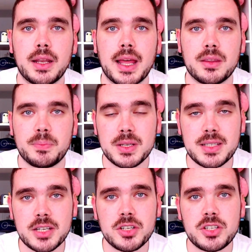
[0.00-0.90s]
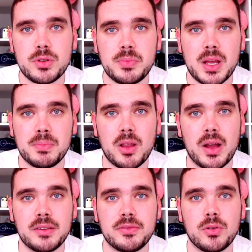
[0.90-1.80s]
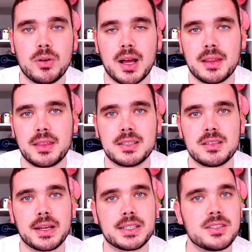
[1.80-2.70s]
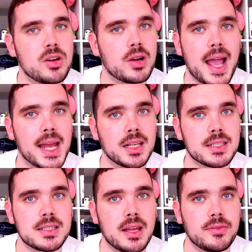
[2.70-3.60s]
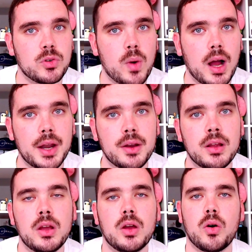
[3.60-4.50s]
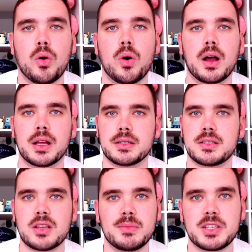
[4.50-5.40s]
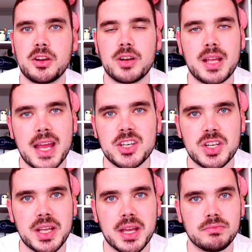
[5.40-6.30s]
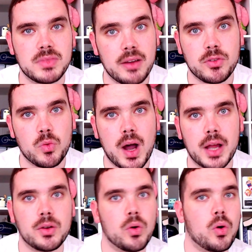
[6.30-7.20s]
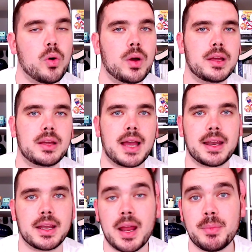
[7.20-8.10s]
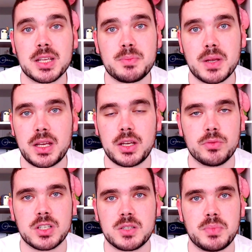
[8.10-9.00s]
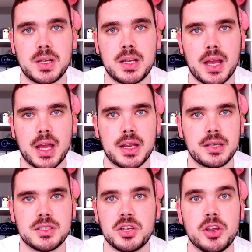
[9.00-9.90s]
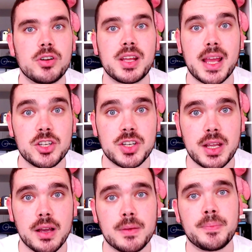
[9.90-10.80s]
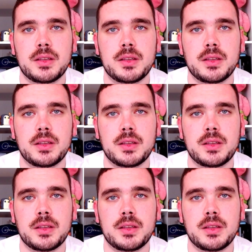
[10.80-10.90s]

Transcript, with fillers: Now the positions you would be applying for are things like SOC Analyst Level 1, or a cybersecurity engineer level 1, or at an MSP you would just be a security engineer.